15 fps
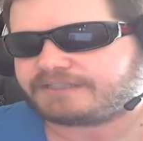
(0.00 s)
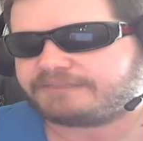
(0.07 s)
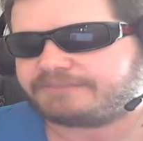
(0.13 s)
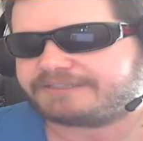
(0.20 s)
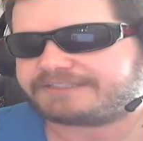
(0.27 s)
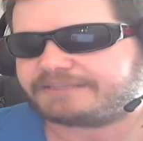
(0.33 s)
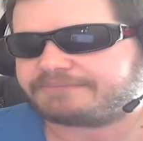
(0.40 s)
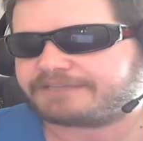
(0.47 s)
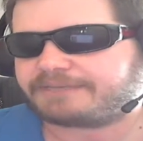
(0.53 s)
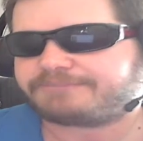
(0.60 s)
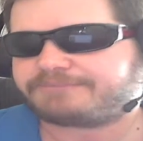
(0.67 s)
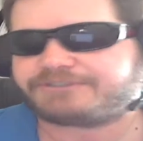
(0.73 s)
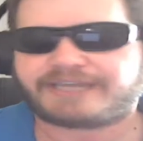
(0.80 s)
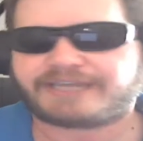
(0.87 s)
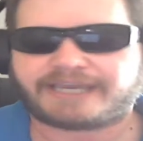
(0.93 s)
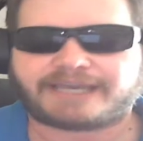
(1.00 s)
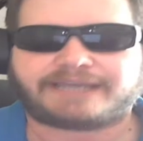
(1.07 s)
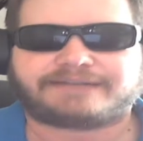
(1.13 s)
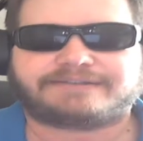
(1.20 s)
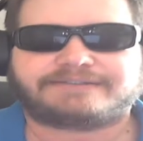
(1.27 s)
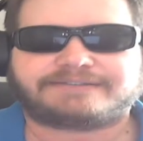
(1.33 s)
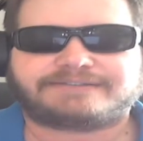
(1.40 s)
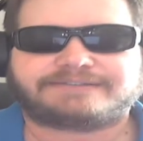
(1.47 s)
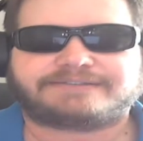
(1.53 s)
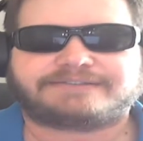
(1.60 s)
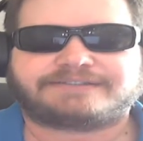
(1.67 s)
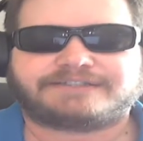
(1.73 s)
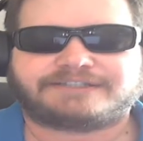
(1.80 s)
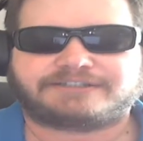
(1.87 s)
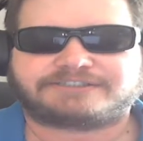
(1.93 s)
But sometimes you can't.
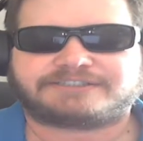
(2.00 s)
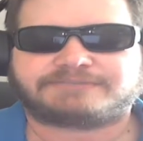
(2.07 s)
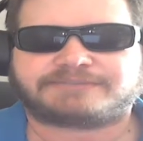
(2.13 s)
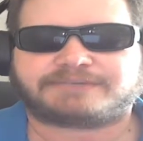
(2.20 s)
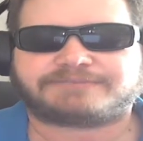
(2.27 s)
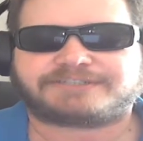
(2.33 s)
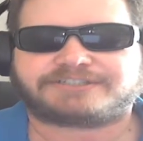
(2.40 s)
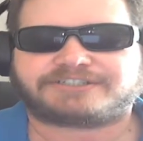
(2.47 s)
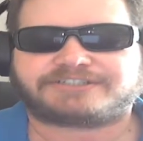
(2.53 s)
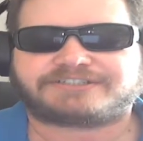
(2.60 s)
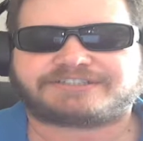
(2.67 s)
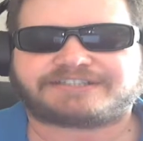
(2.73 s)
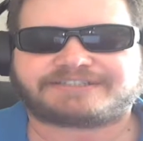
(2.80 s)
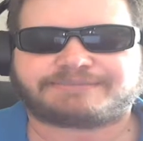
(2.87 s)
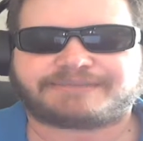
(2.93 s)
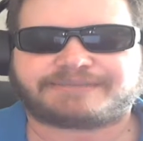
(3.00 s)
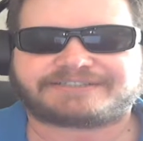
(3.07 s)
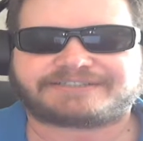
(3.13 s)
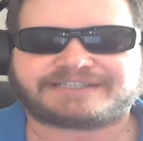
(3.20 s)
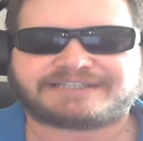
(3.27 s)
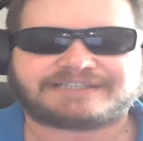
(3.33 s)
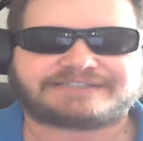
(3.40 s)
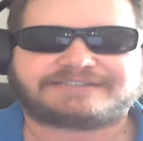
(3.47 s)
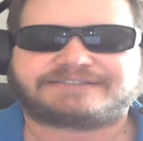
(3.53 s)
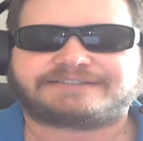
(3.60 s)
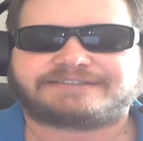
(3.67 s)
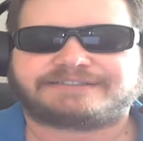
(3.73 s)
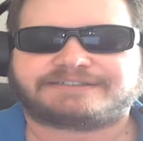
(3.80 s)
You know, sometimes it just doesn't make sense.